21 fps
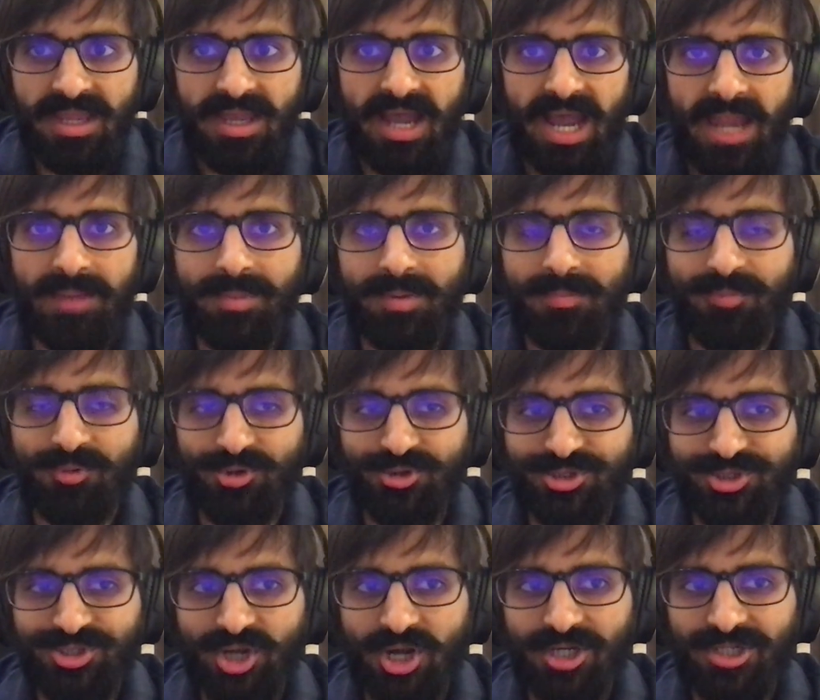I'm a
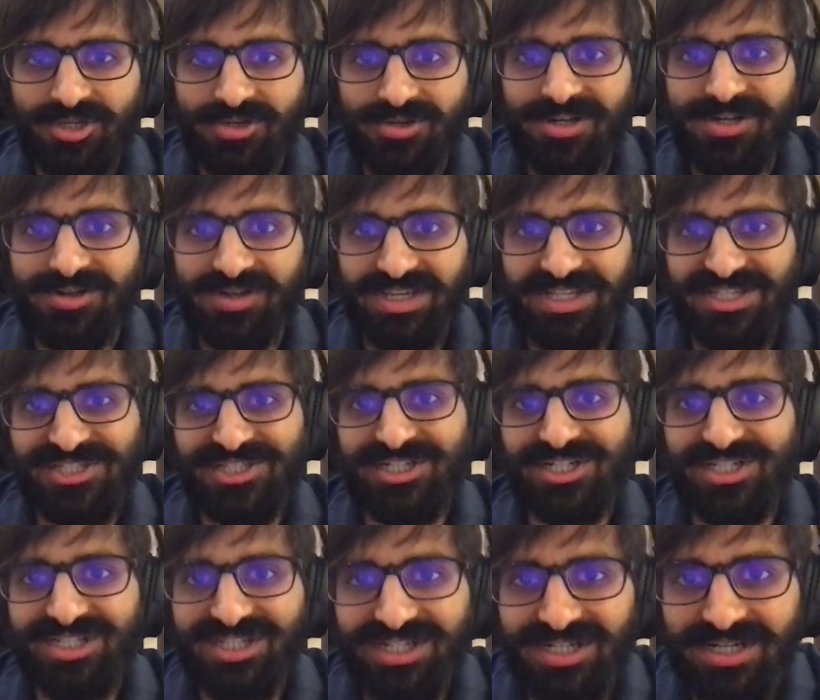postdoctoral
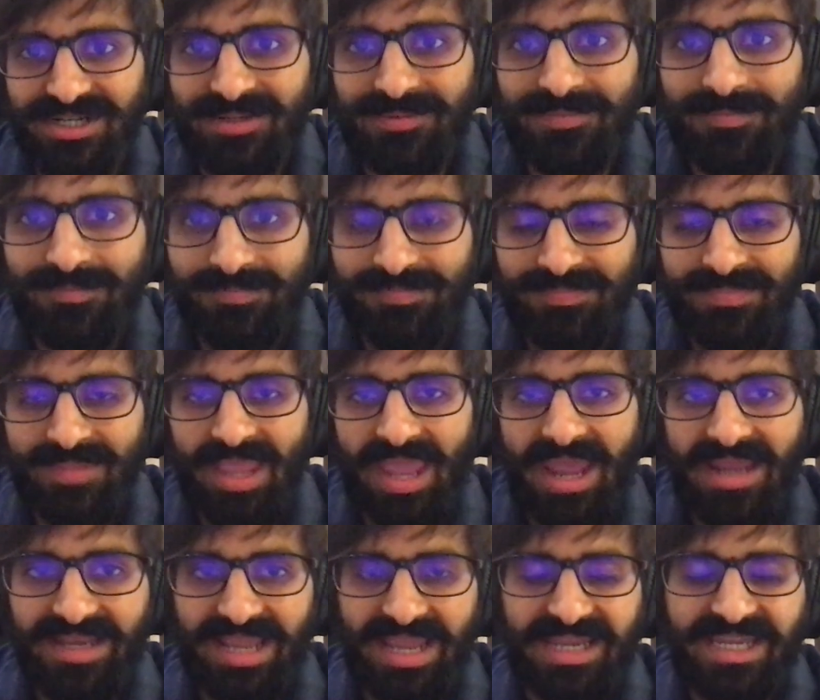researcher
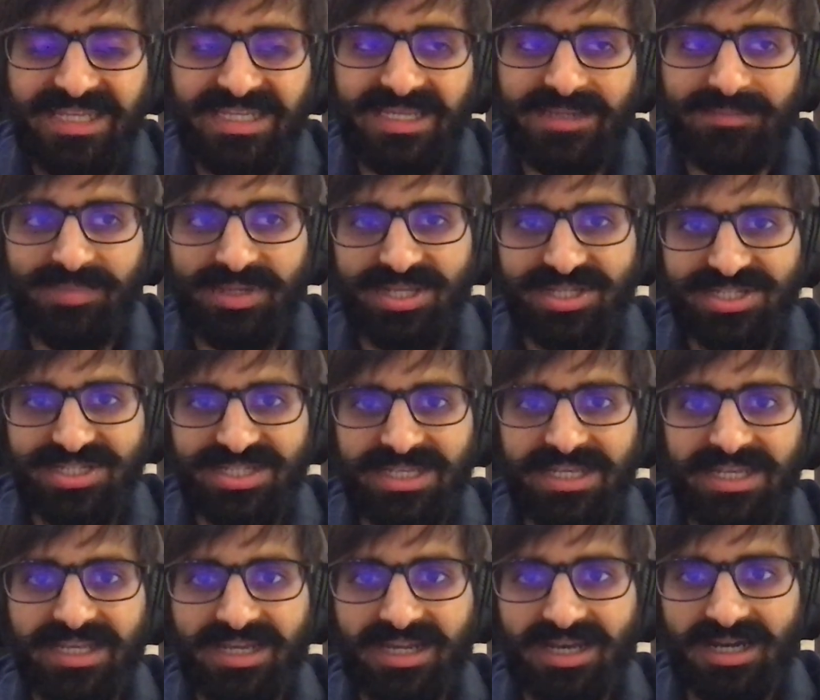at Academia
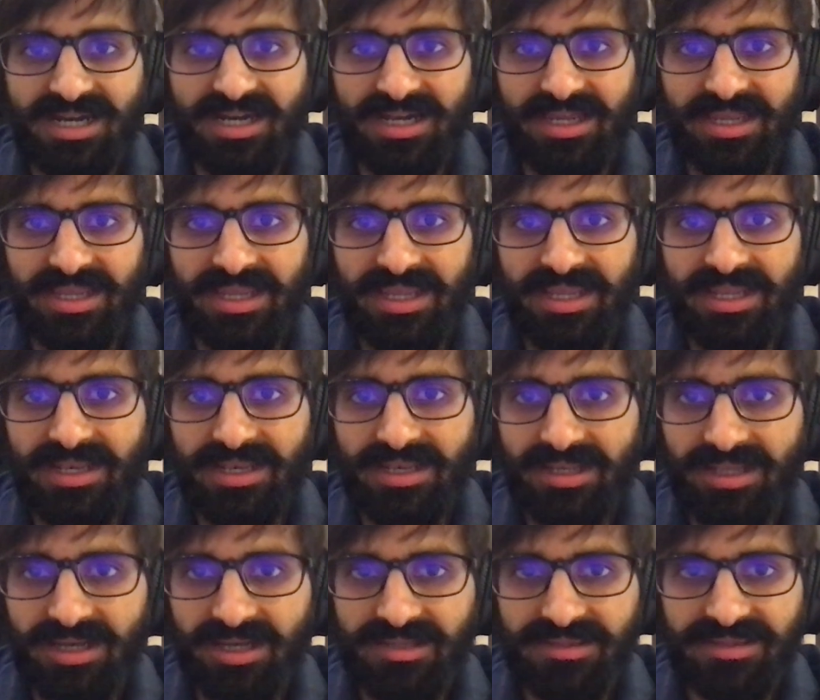Sinica
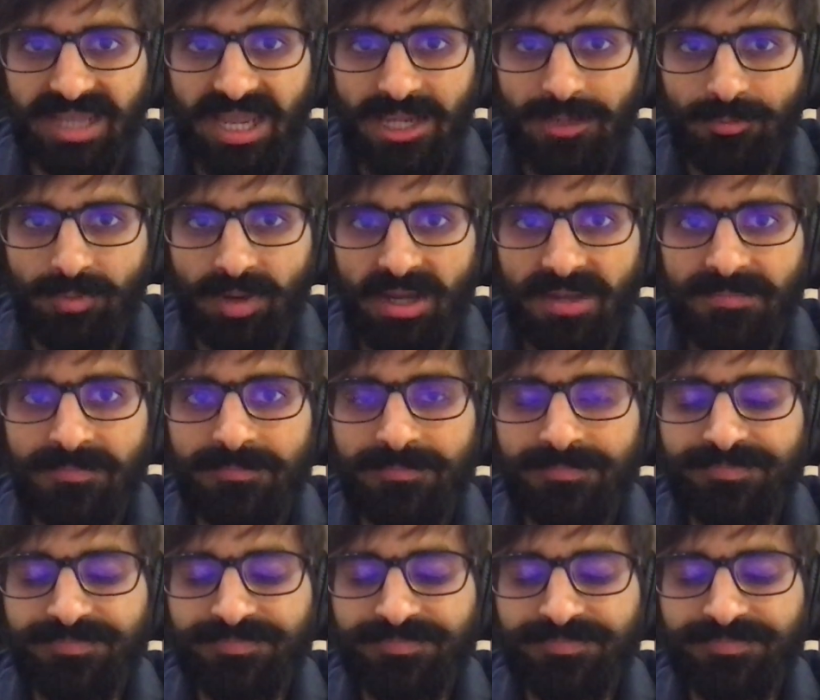in Taiwan.